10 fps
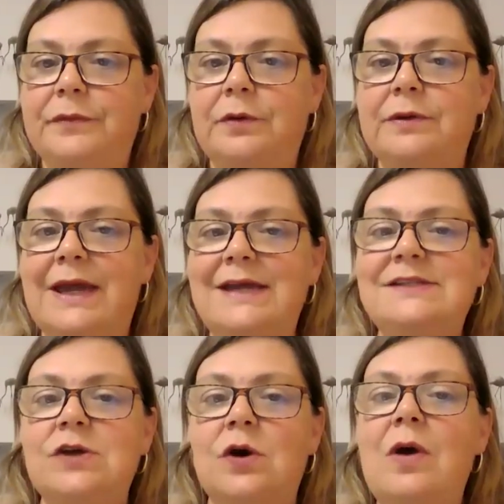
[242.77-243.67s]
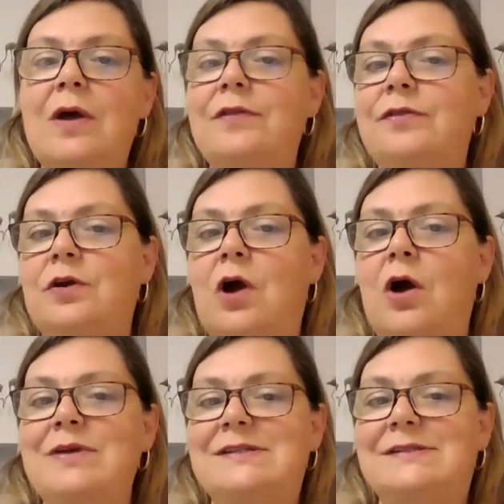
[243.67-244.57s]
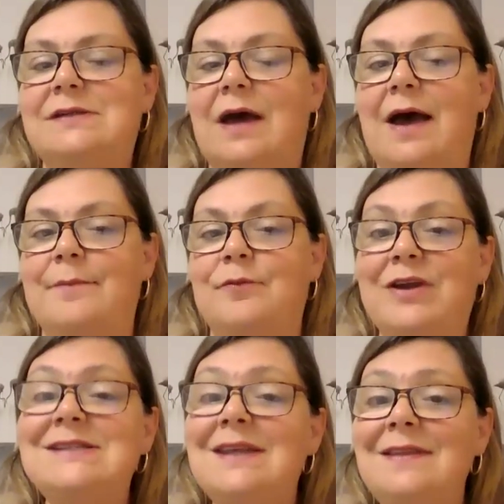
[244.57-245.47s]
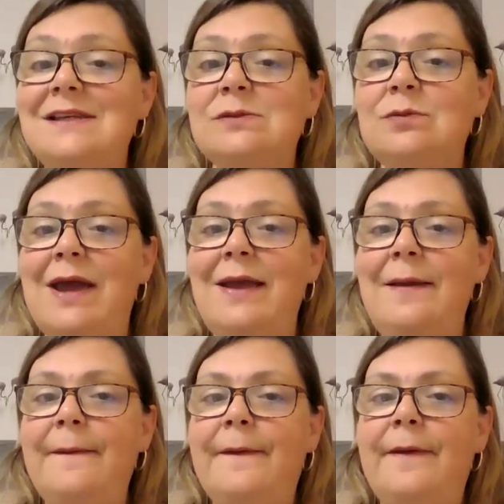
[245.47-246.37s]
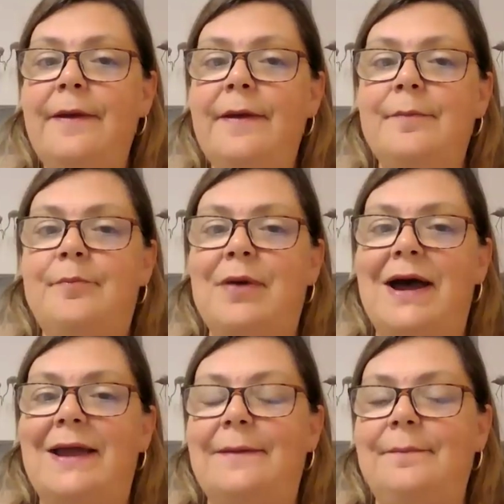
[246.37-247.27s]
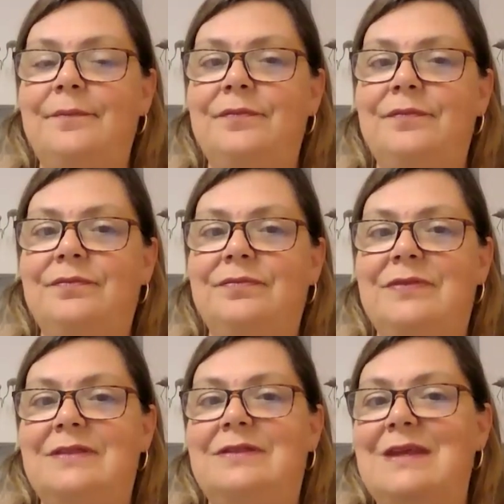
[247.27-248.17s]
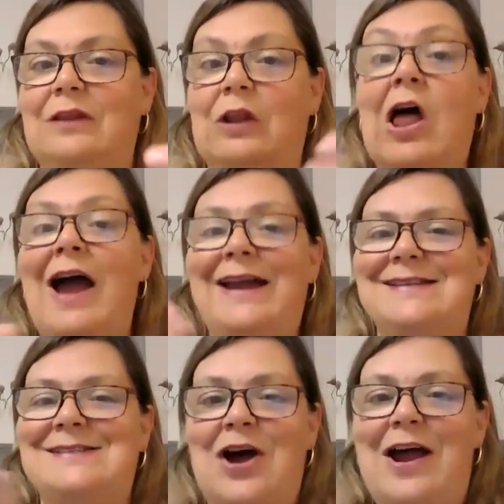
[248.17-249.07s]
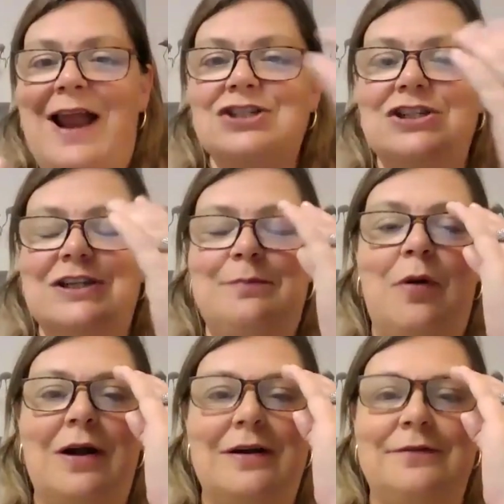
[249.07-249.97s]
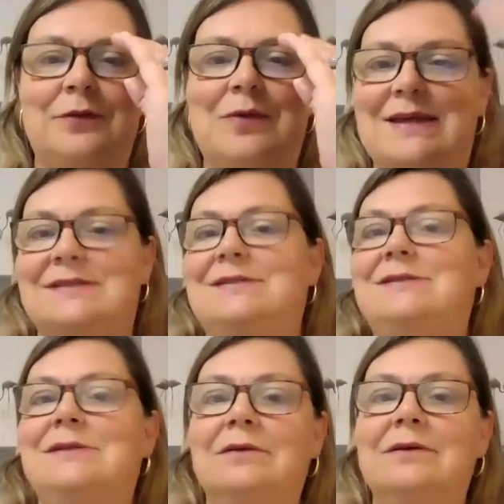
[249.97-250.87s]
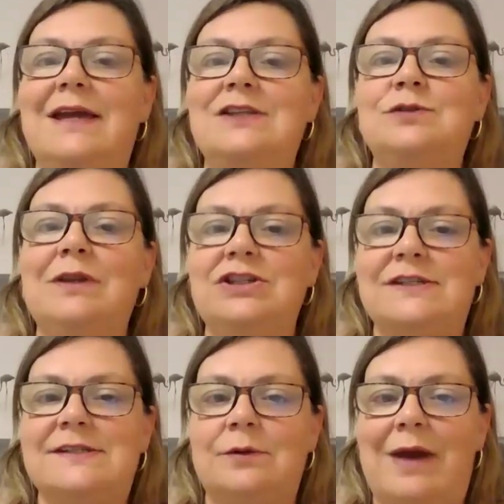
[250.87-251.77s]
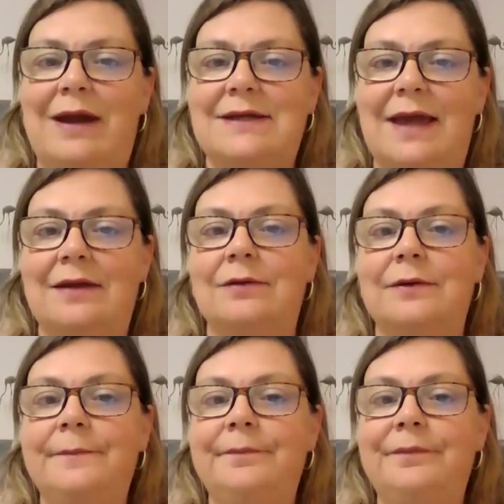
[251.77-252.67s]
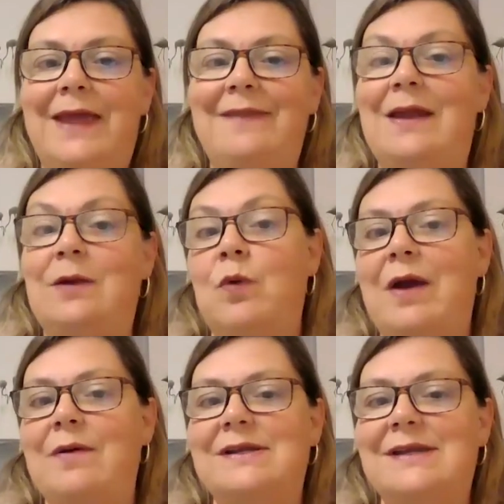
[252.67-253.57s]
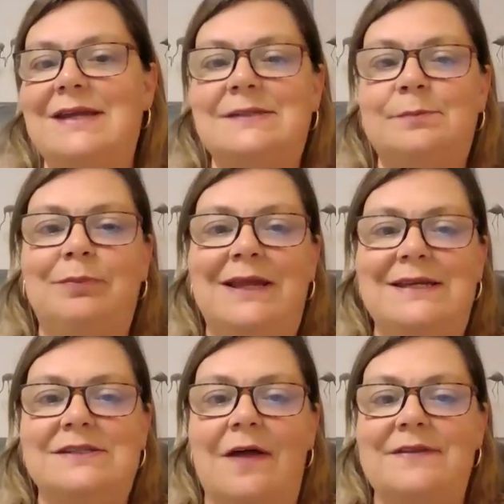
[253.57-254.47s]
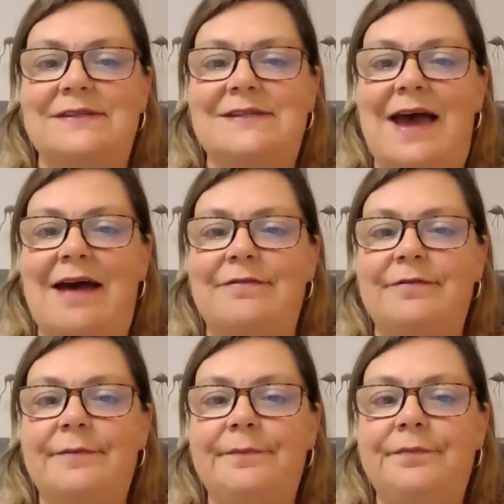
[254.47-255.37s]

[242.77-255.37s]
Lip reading: Okay, so they're always written this way, but the line is not actually part of the rest. Okay, it's really just the rectangle, and then where it's placed on the staff.